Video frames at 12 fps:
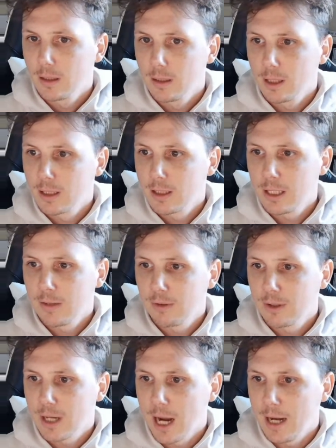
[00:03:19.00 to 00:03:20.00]
Let's see if
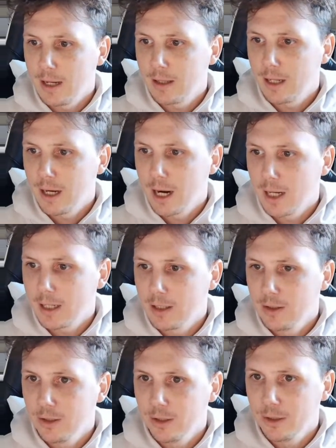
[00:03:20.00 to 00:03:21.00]
there's anything I
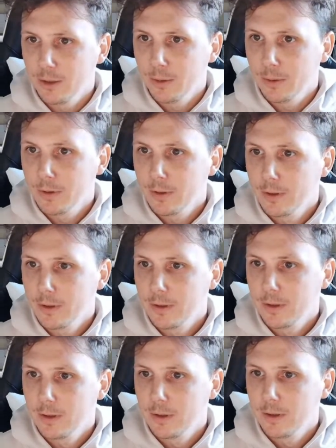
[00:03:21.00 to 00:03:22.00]
can do
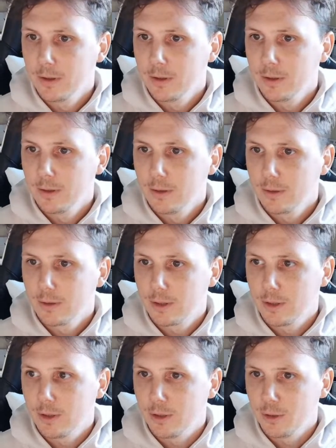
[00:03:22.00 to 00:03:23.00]

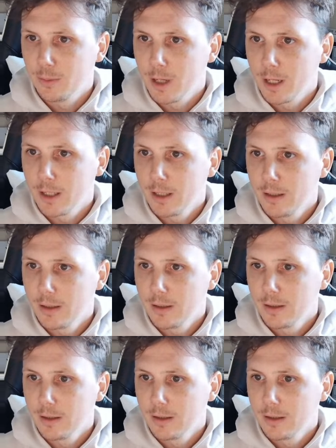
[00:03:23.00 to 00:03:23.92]
to zoom on it.